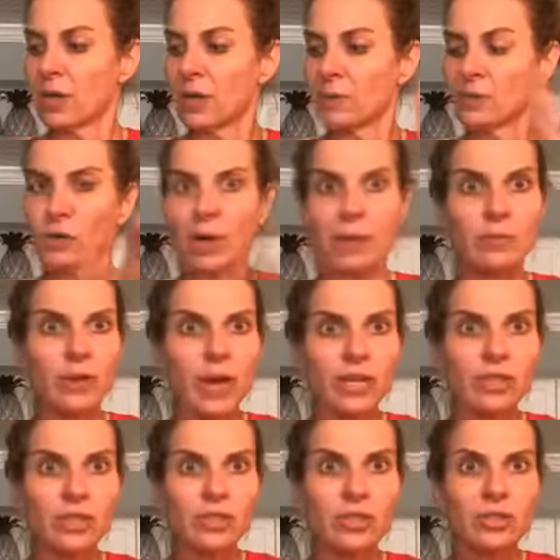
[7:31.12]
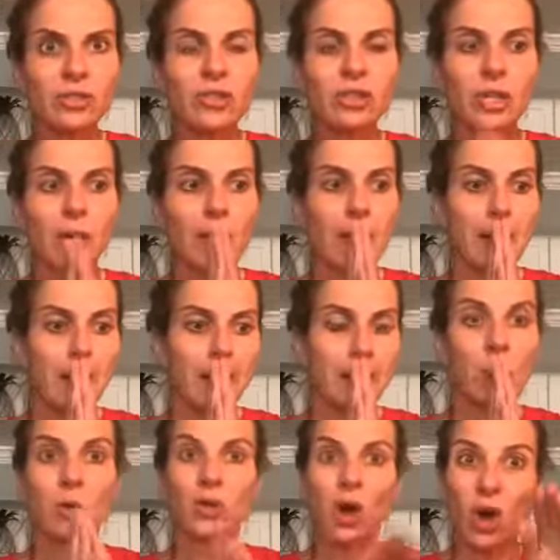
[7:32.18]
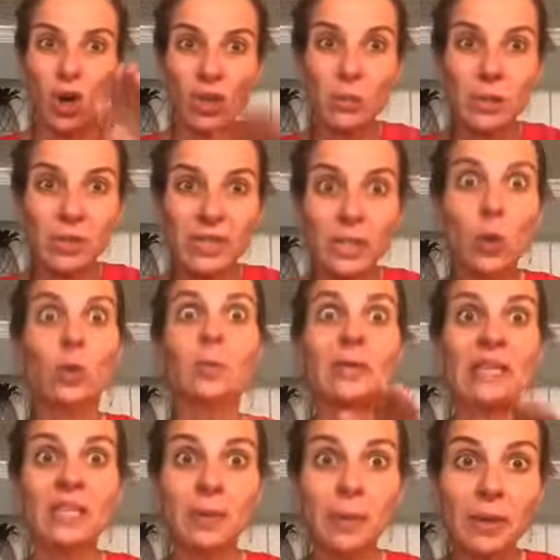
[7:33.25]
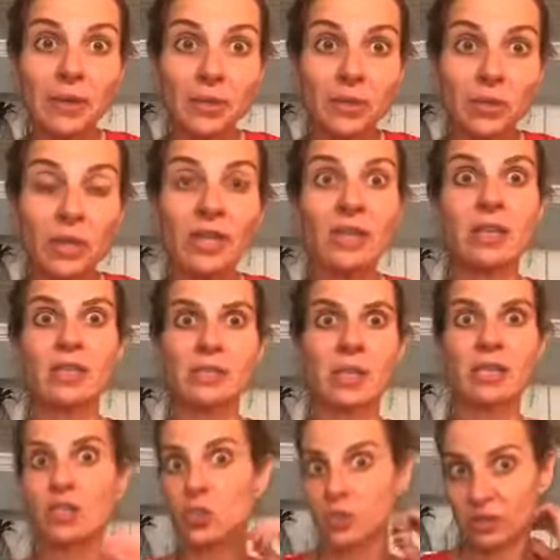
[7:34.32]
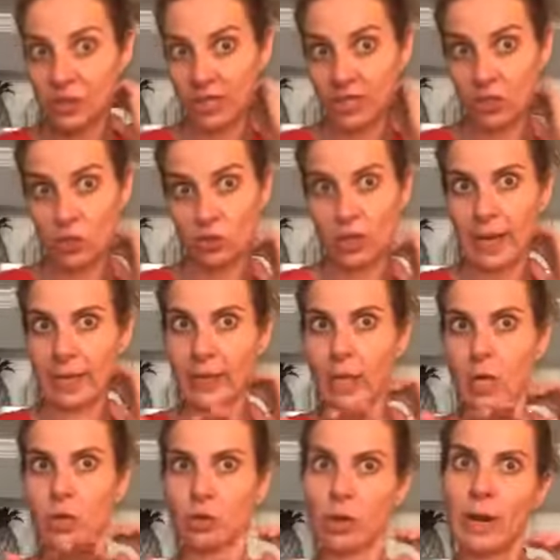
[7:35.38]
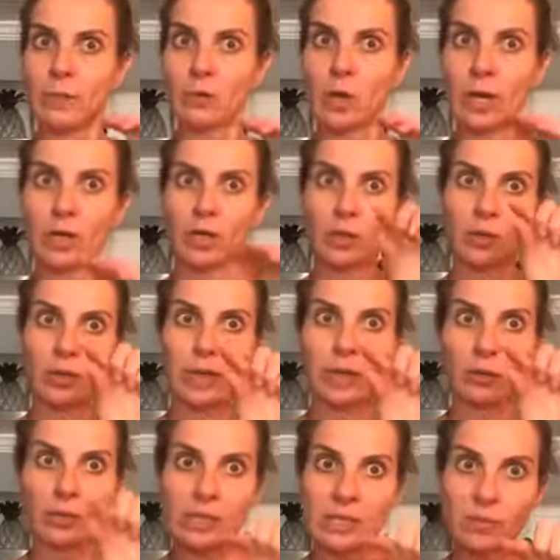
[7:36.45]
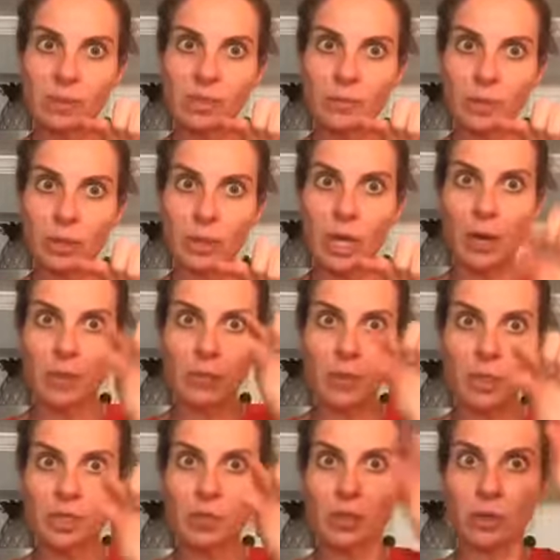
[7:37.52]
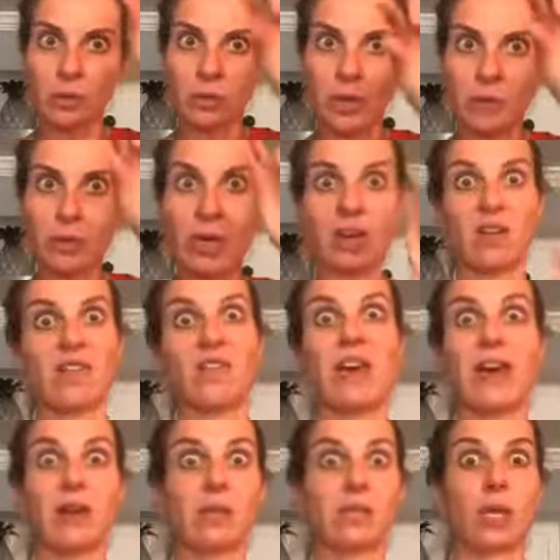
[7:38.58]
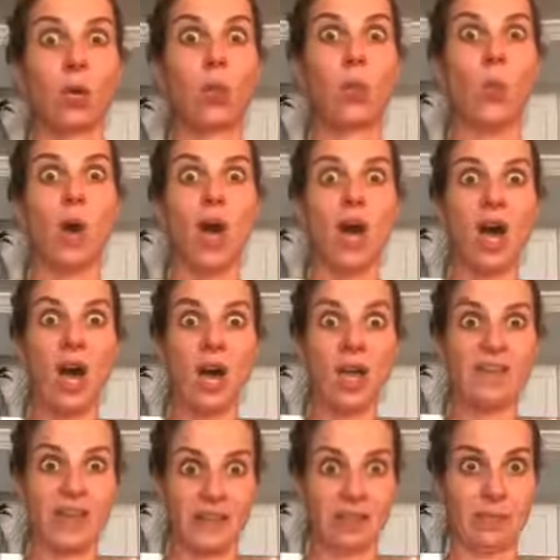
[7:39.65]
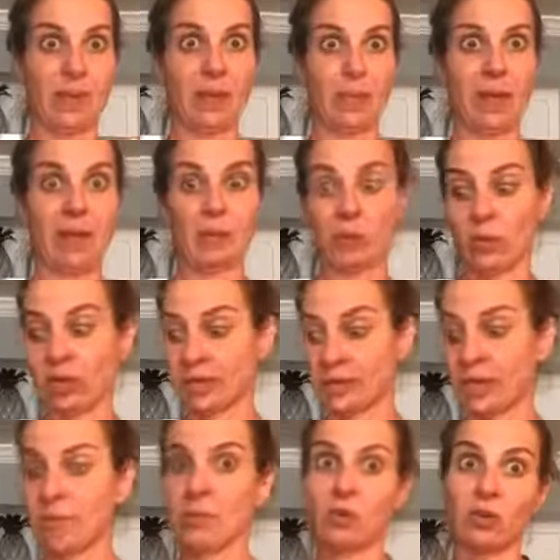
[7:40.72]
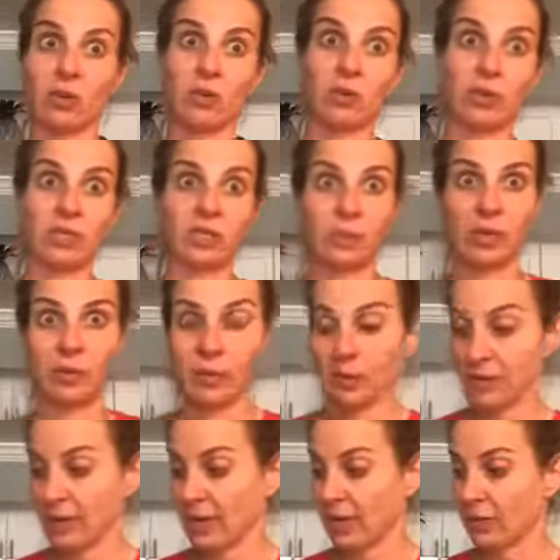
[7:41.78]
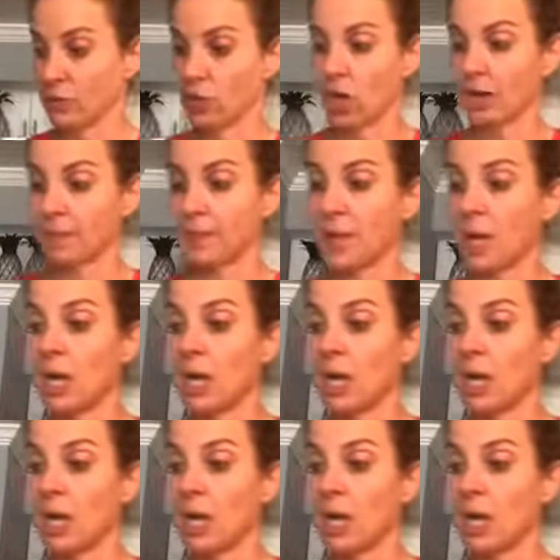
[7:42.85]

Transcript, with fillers: um, graham crackers um, or caramel in it or peanut butter. Like they, they showed they showed like graham cracker, like Reese's peanut butter cup, marshmallow graham cracker. That I was like, what? That's like mind blowing because I'm the girl who eats the peanut butter right out of the jar.